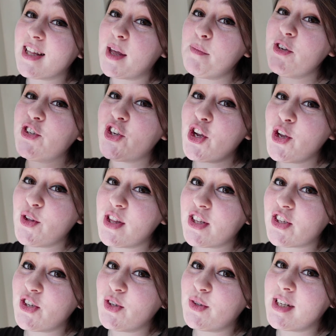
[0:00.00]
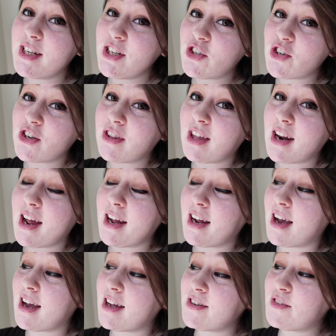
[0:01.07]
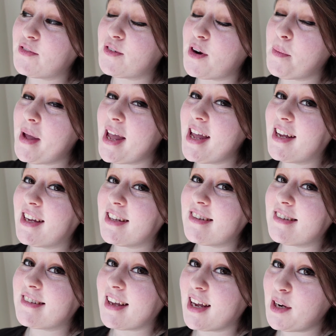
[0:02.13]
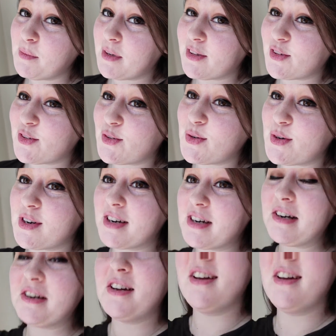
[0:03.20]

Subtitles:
Let me show you this new t-shirt that I got from a consignment store.